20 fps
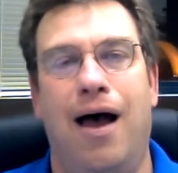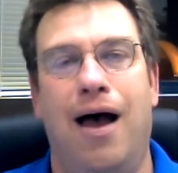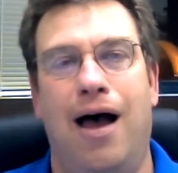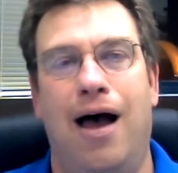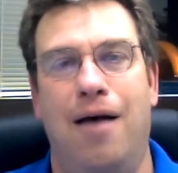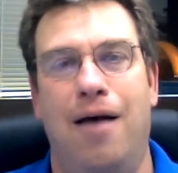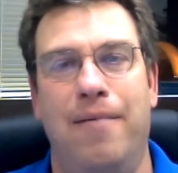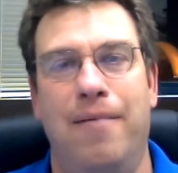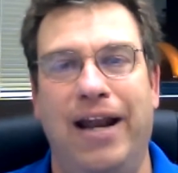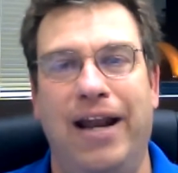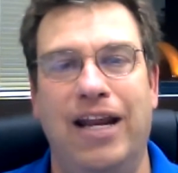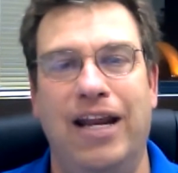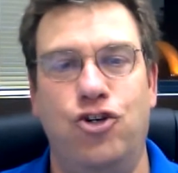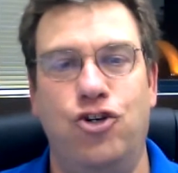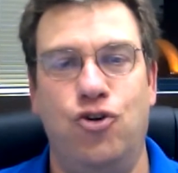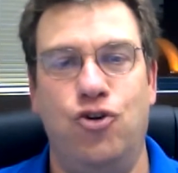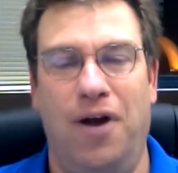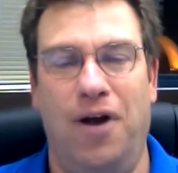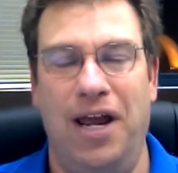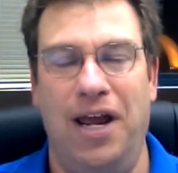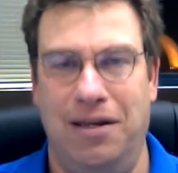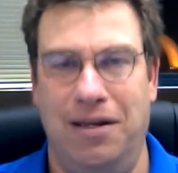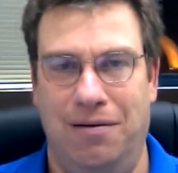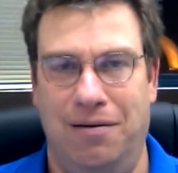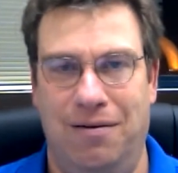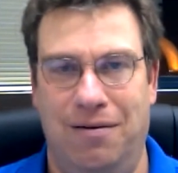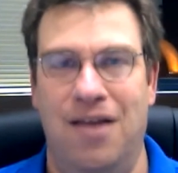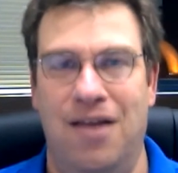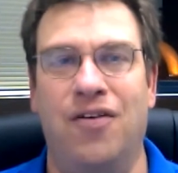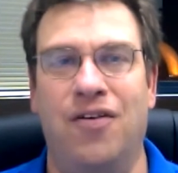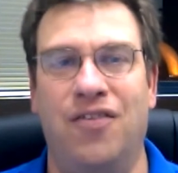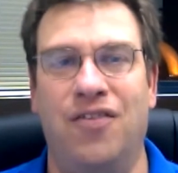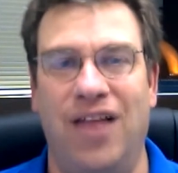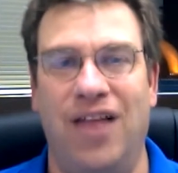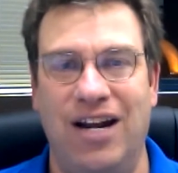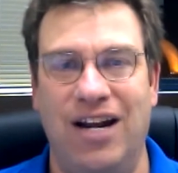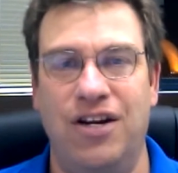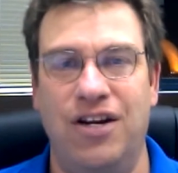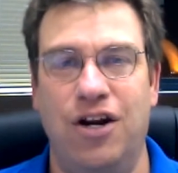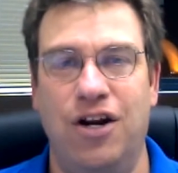and enjoy the
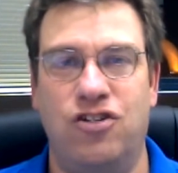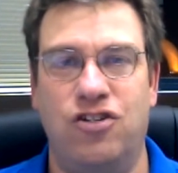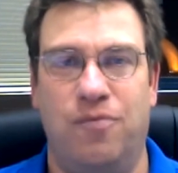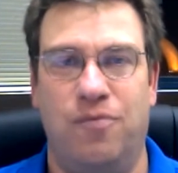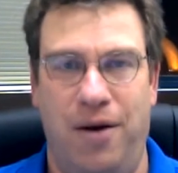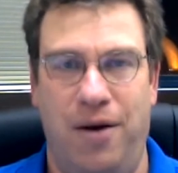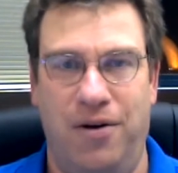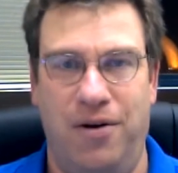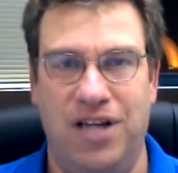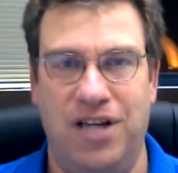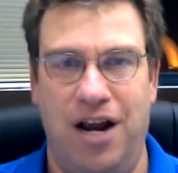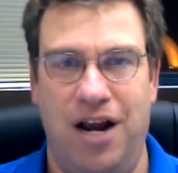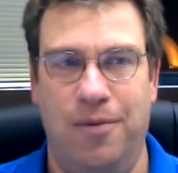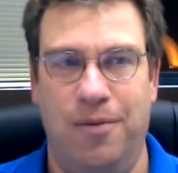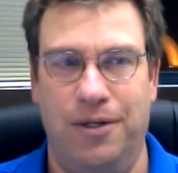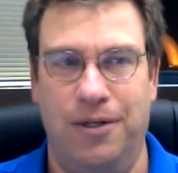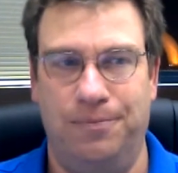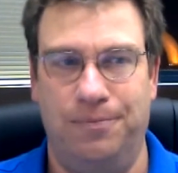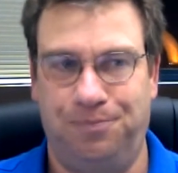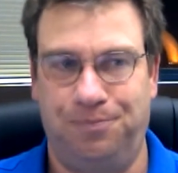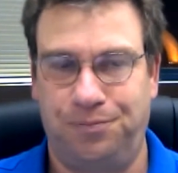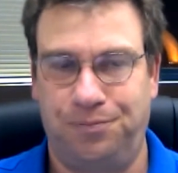later years of my retirement.